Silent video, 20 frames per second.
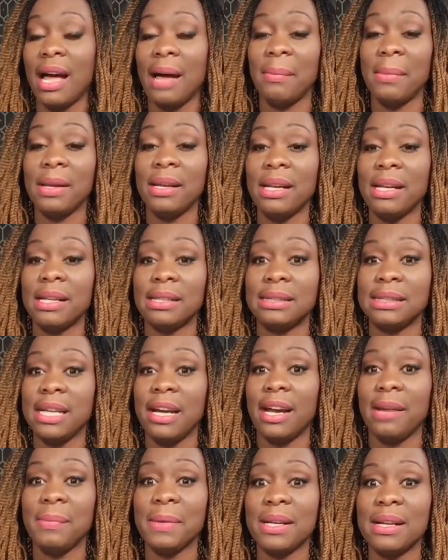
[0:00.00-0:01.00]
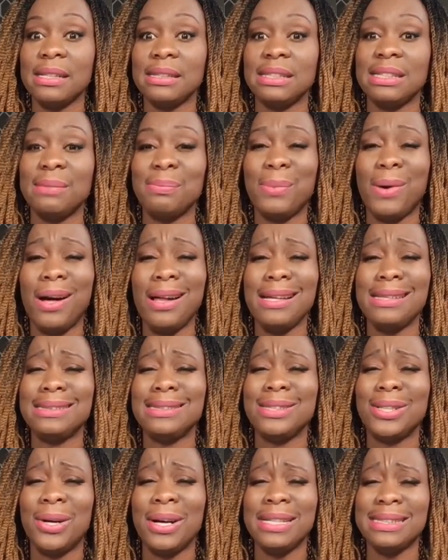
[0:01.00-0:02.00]
I'm a little scared because the ball is
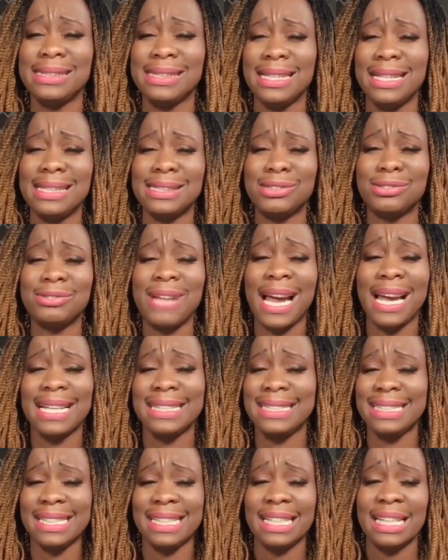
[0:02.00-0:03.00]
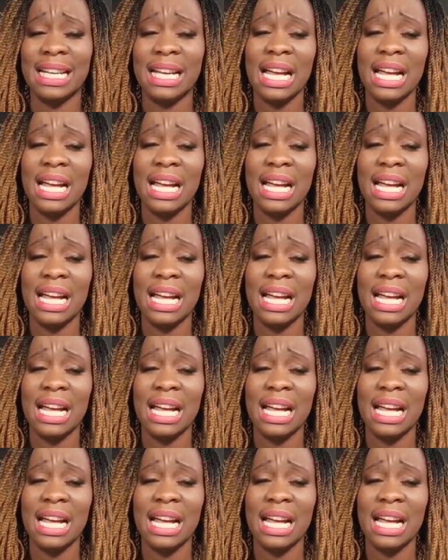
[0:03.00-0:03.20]
noisy, it's rackety